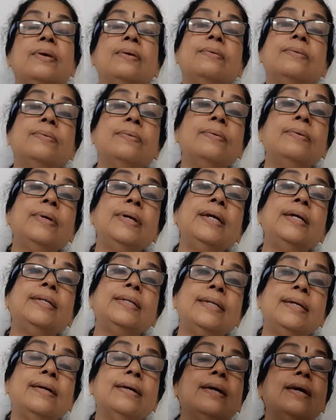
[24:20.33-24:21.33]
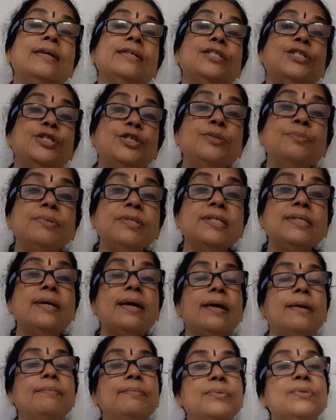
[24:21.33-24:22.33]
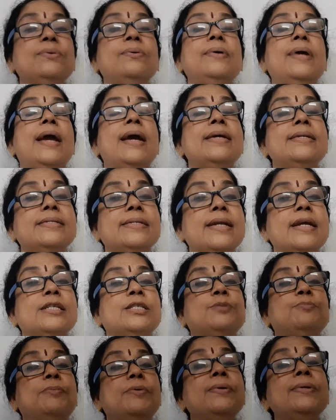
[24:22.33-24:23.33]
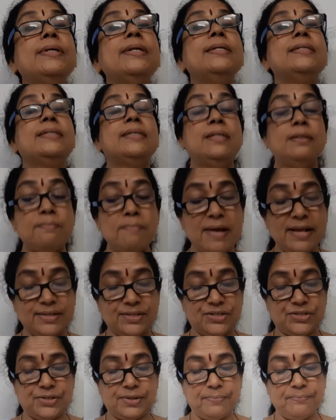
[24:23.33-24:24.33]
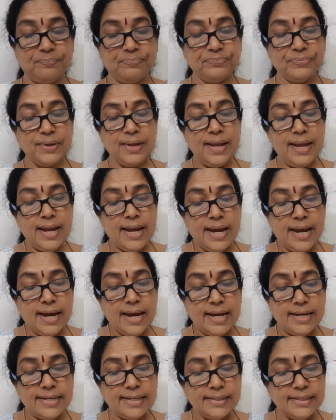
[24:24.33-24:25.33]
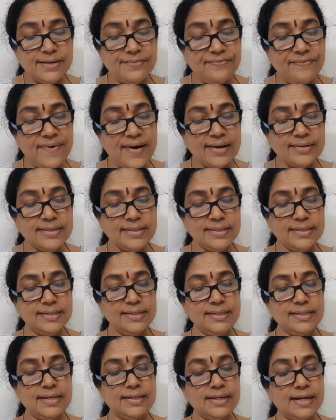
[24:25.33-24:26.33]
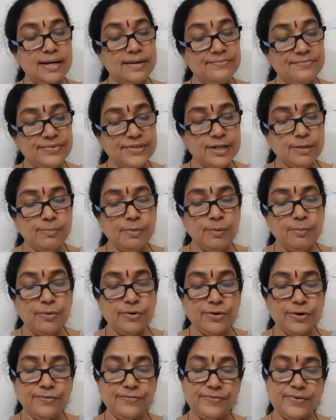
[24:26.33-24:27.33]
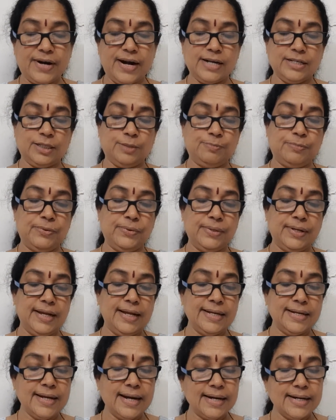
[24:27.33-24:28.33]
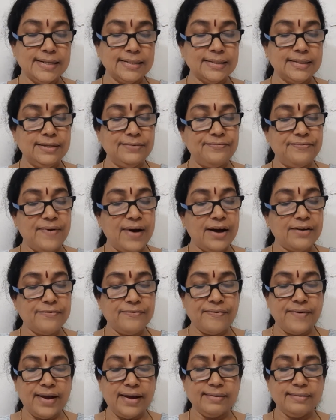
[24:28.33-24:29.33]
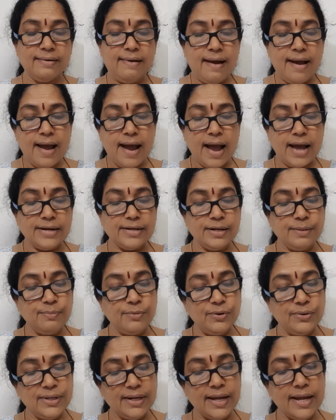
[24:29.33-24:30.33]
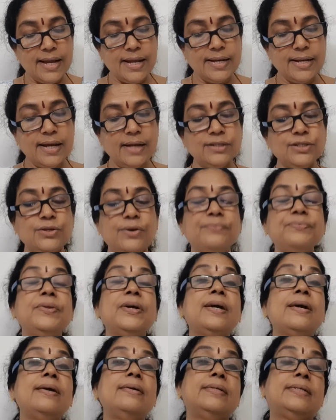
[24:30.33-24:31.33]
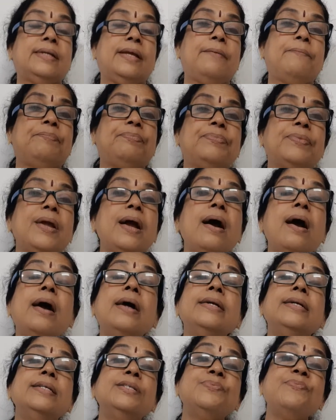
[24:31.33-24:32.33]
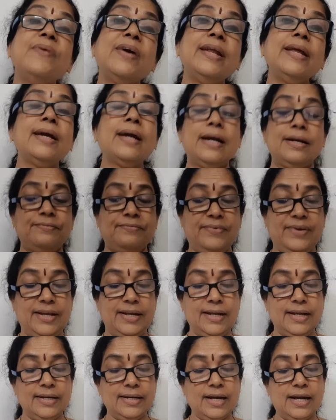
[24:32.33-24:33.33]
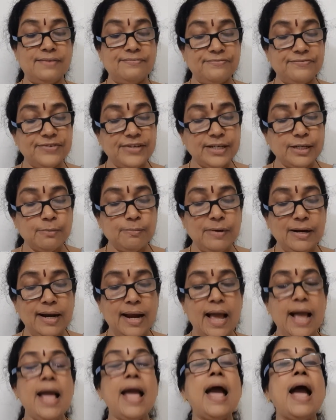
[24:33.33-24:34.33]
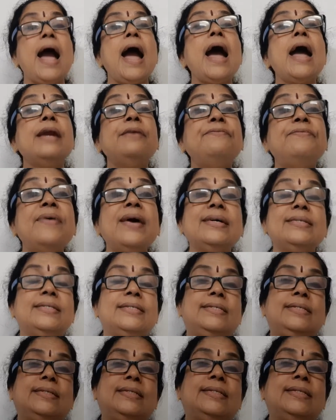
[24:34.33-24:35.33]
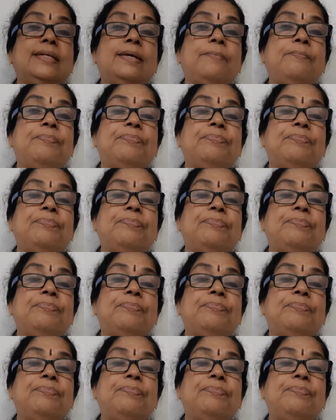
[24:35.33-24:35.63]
So it consumes time. So air transport is the best. It is the fastest and comfortable mode of transport. It connects the far-flung and remote areas of the country. It is very convenient, comfortable and fastest.